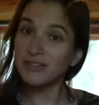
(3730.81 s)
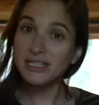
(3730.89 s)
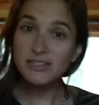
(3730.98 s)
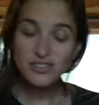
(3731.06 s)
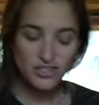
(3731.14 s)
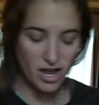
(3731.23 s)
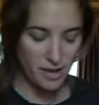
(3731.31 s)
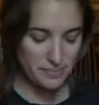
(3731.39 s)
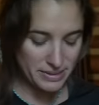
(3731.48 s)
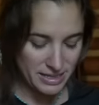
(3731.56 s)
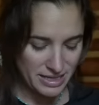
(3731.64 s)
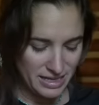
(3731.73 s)
a little shop.
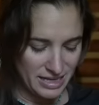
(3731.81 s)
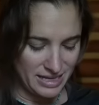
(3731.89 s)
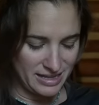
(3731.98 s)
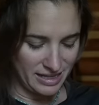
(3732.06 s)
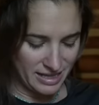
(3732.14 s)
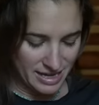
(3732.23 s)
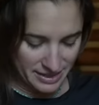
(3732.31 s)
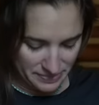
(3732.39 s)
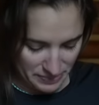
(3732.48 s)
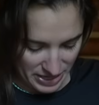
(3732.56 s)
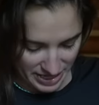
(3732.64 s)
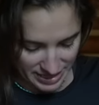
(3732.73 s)
I think I
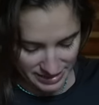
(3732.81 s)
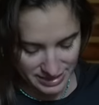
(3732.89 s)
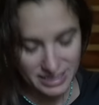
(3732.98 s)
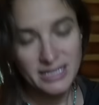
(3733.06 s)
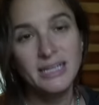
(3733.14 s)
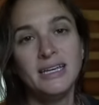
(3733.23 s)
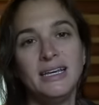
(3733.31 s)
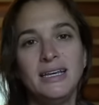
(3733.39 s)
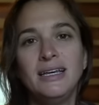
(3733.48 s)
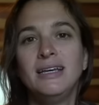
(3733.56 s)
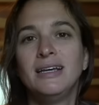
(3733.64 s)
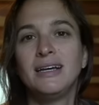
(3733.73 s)
panned
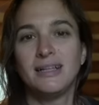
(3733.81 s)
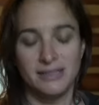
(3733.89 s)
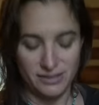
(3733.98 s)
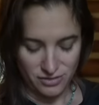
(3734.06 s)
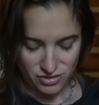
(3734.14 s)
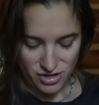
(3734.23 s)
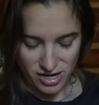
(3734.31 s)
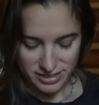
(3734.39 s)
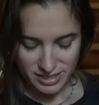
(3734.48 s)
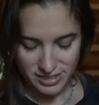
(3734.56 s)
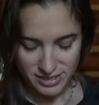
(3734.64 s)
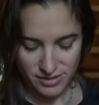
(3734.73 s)
a little
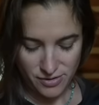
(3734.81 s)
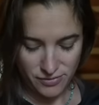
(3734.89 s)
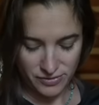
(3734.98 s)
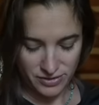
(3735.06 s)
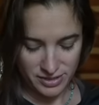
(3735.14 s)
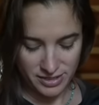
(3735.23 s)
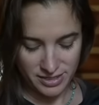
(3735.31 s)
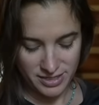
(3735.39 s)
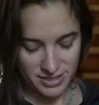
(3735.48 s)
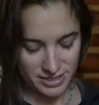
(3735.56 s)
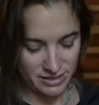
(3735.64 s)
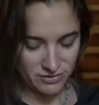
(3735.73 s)
shot over at the
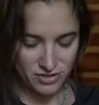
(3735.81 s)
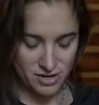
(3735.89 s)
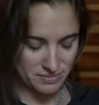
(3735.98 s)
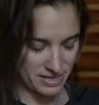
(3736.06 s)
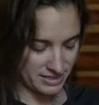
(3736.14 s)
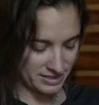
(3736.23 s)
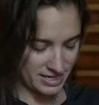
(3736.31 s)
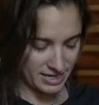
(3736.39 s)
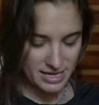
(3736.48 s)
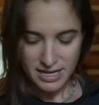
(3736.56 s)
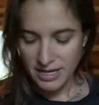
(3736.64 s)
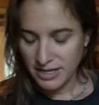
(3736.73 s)
gift shop last night.
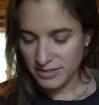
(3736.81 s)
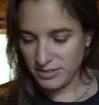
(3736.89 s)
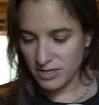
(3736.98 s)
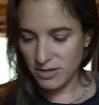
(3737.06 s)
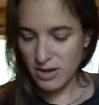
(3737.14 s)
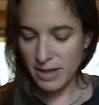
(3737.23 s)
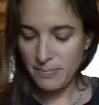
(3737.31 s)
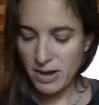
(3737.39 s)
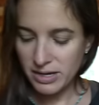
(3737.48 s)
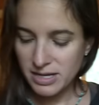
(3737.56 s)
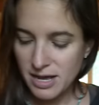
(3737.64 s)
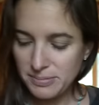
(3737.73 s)
So I
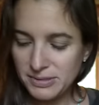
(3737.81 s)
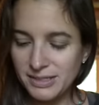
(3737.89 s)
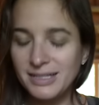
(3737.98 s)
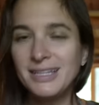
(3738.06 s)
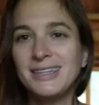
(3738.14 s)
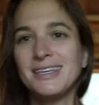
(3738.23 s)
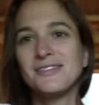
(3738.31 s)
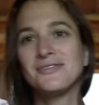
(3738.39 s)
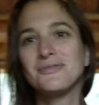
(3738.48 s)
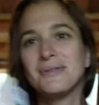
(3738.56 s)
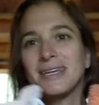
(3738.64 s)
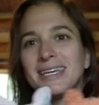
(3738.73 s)
bought a couple of things
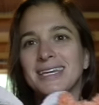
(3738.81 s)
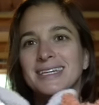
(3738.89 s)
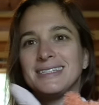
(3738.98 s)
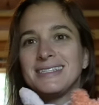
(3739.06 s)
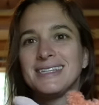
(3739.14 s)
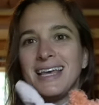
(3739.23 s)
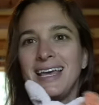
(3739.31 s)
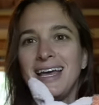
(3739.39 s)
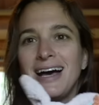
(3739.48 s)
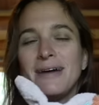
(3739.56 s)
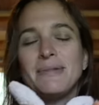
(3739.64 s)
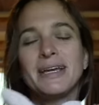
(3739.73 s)
for my kids.
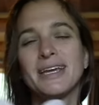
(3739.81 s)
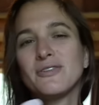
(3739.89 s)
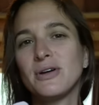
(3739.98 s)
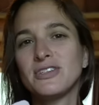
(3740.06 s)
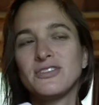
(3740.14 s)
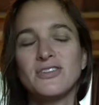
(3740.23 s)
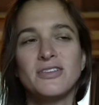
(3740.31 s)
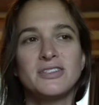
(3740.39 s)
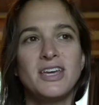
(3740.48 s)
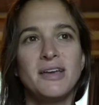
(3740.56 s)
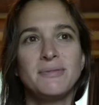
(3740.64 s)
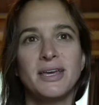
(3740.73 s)
I get questions all the
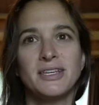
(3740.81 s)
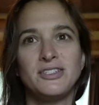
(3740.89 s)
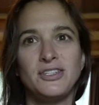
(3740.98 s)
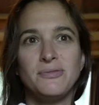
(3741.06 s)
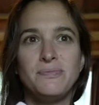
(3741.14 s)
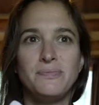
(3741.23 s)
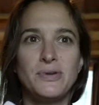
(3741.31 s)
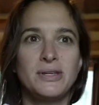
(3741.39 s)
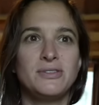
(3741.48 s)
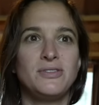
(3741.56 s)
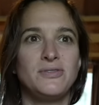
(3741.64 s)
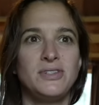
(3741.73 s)
time, like, do you bring
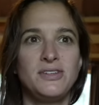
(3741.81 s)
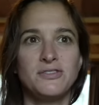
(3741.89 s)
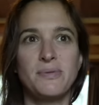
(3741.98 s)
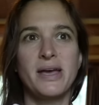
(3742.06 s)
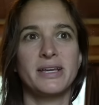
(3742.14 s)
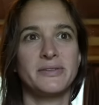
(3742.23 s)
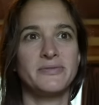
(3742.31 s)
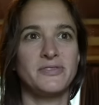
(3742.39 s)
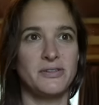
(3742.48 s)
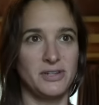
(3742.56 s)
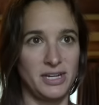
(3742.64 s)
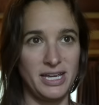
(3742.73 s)
souvenirs back
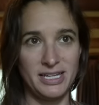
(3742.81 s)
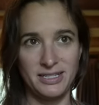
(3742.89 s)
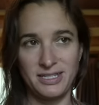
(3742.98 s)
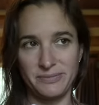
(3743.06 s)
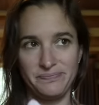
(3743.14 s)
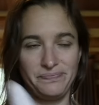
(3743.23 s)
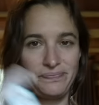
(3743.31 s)
for your kids?